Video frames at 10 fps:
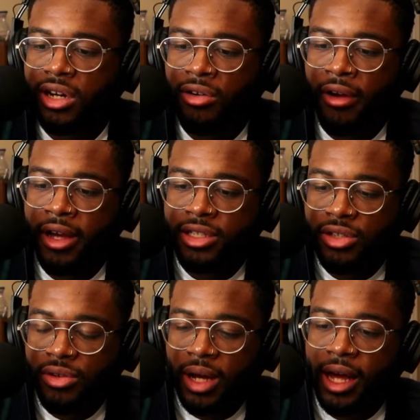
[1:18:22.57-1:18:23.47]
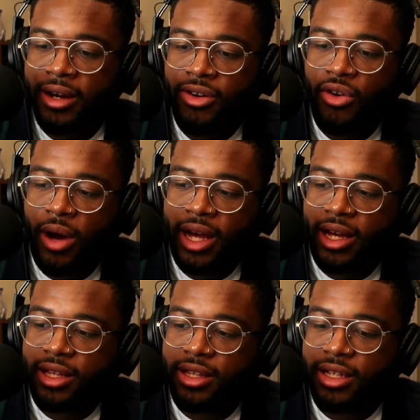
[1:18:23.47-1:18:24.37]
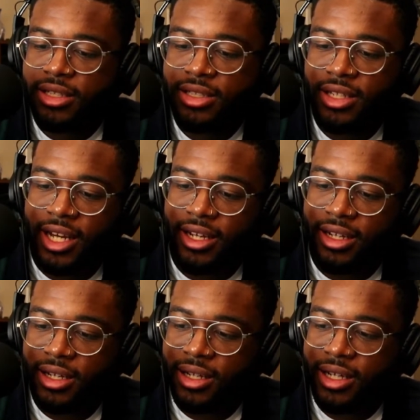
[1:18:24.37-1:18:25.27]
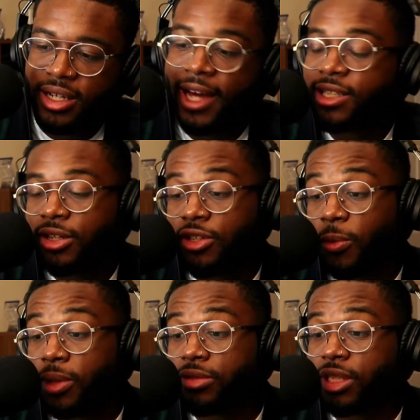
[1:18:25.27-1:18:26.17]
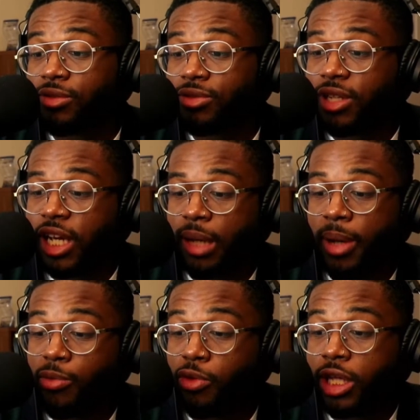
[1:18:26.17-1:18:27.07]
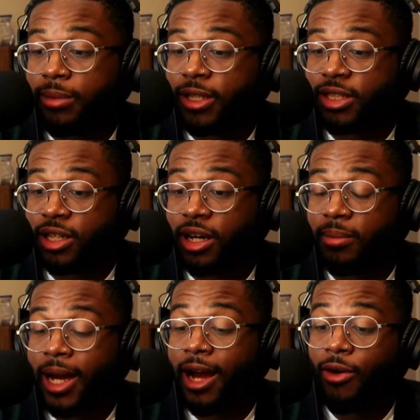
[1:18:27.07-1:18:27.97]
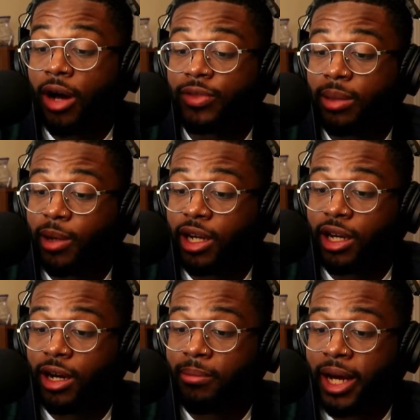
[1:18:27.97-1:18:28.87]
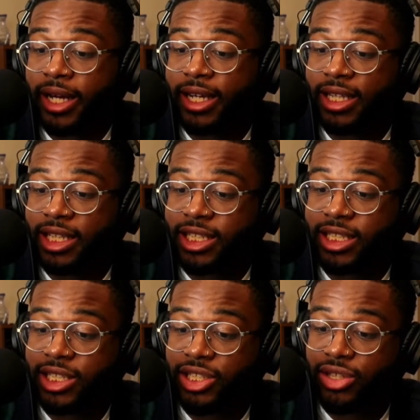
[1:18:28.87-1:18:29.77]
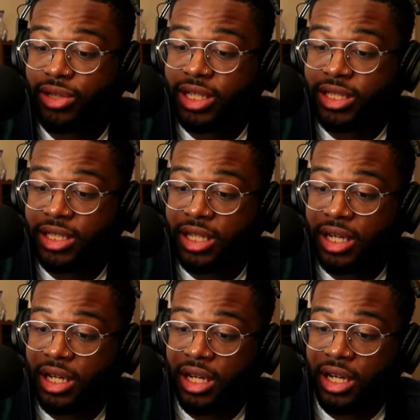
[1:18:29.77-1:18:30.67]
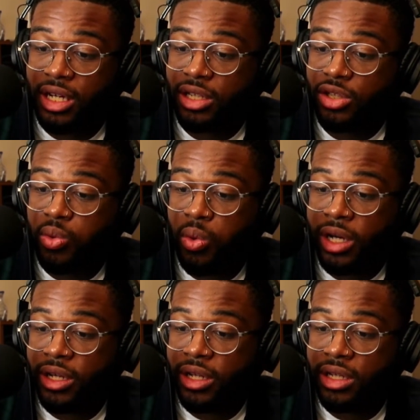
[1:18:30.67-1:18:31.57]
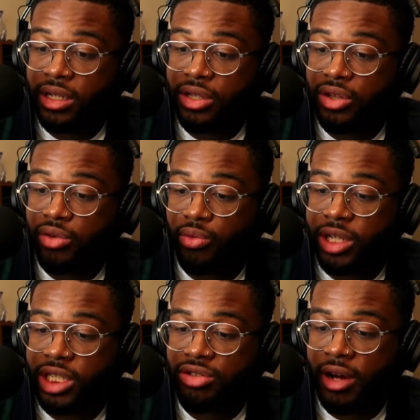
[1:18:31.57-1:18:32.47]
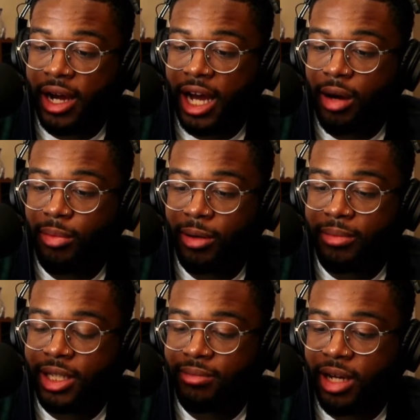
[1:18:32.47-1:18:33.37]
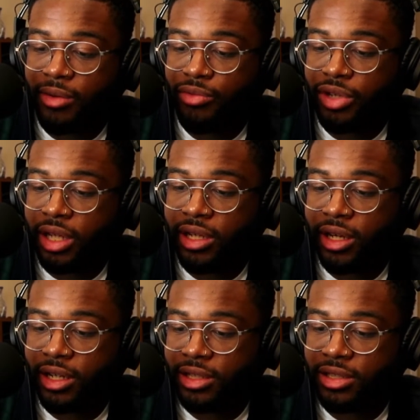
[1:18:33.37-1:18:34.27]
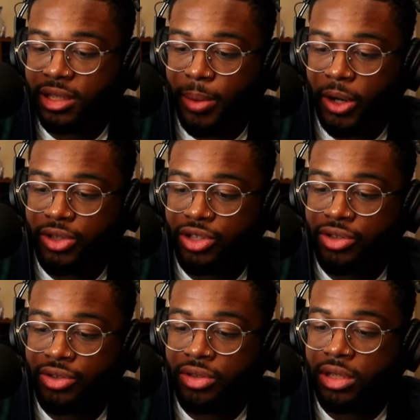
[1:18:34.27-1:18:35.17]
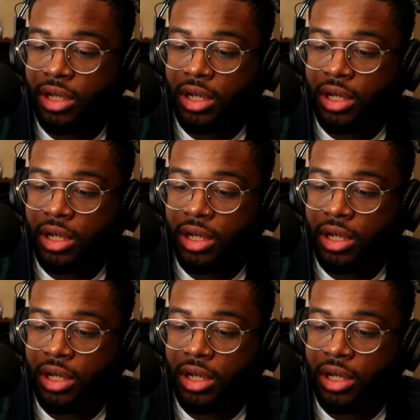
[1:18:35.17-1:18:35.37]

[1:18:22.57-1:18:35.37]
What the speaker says: all right. So I don't know. I think it's like, and it's also one of those things where it's like, am I really about to how often am I going to come back and listen to this 23 track album, but not really going to listen to the part twos?